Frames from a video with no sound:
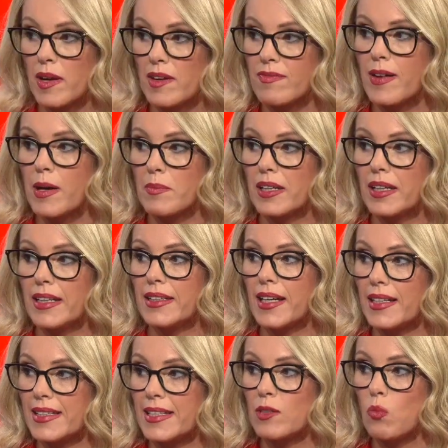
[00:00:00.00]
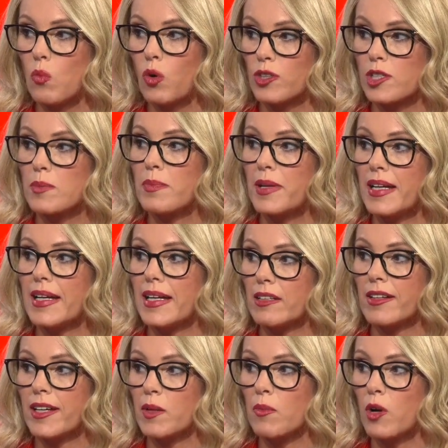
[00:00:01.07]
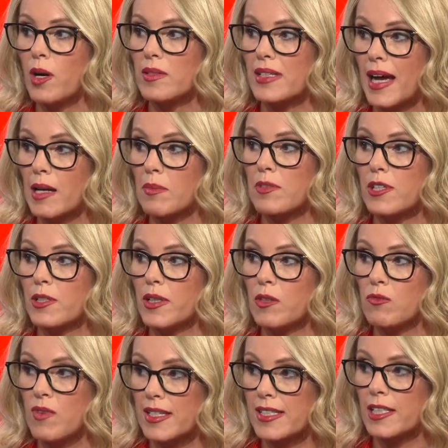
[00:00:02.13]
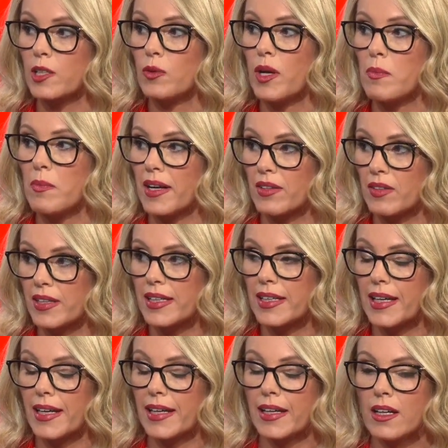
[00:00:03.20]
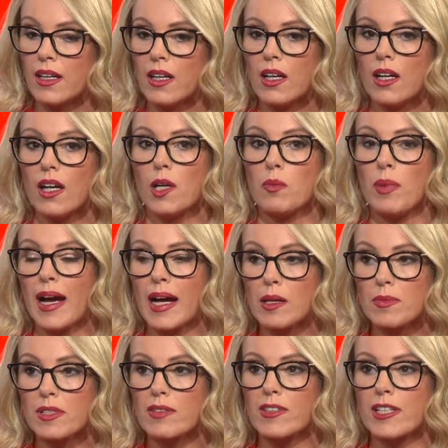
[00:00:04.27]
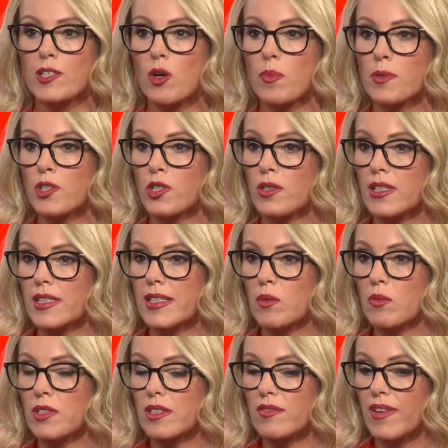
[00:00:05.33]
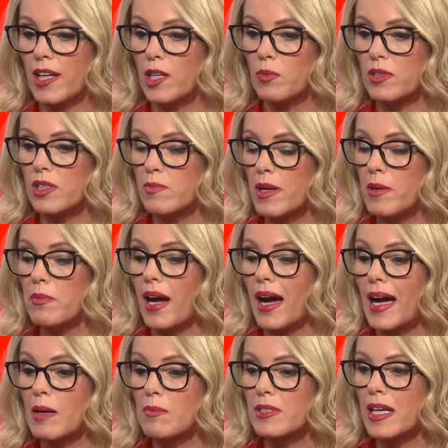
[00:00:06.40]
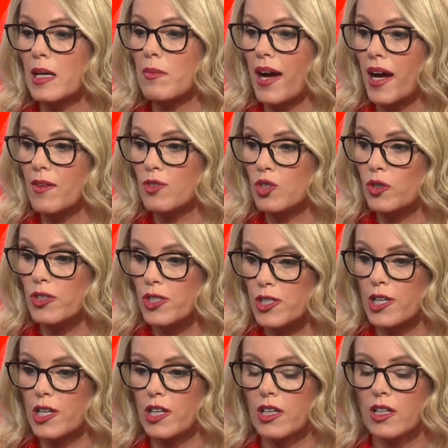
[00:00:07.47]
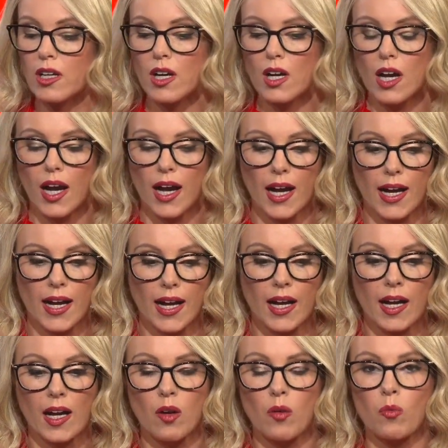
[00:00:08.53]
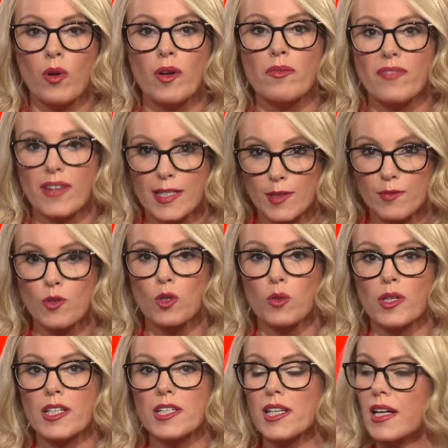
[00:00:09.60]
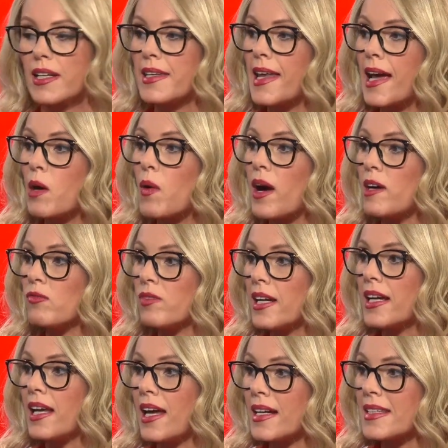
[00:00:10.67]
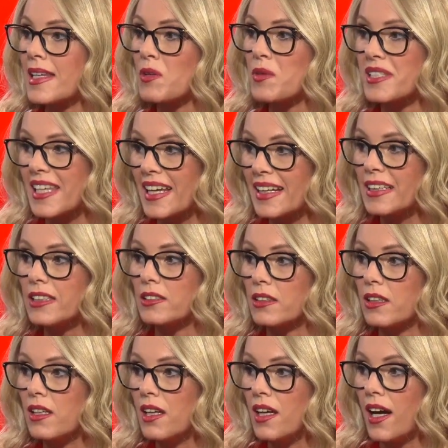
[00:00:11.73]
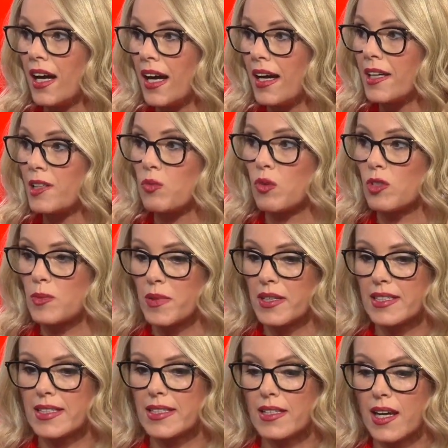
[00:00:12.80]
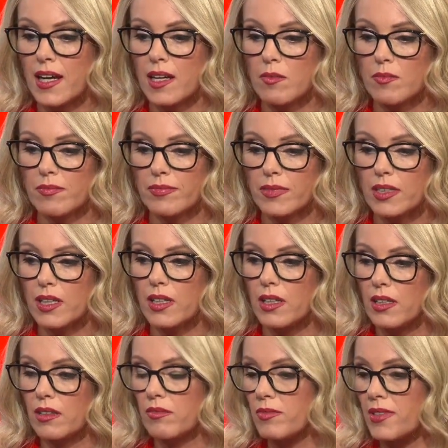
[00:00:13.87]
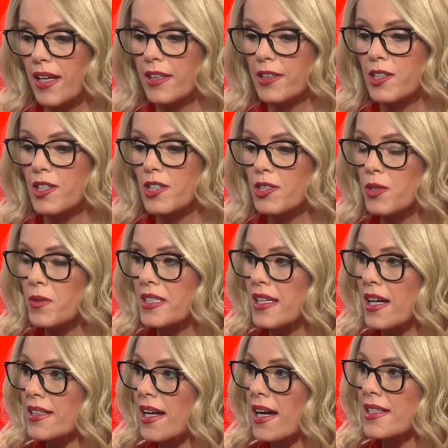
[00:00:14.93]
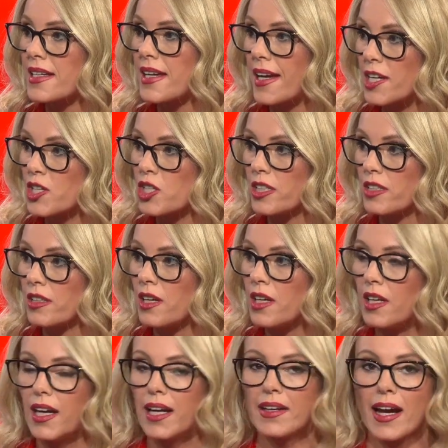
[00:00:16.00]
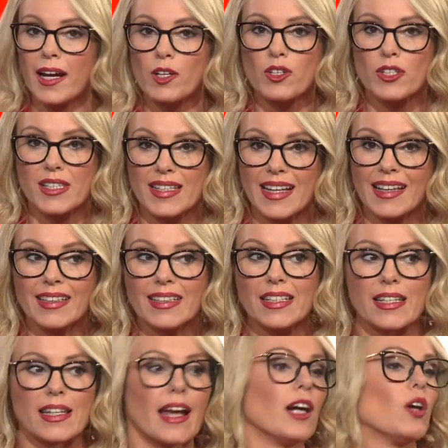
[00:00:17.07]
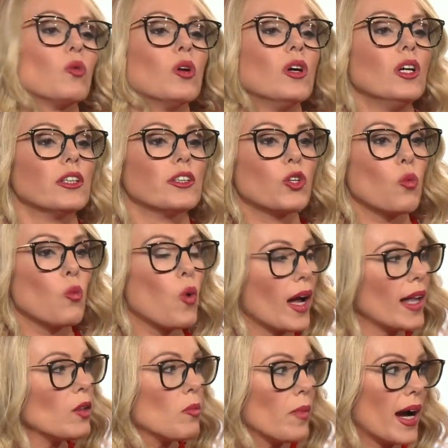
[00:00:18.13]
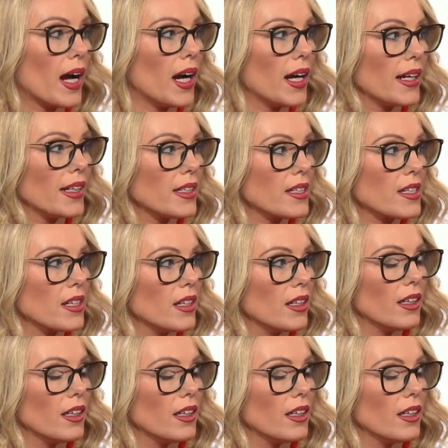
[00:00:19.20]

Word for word: my family that I didn't want to be here anymore. I was absolutely resolute in my thinking. And perhaps if this opportunity was available to me. Perhaps I might have done so. Uh, we fast forward, and now I realise I was ill. I had what has been um, uh, diagnosed as suicide ideation, and I understand now that a well mind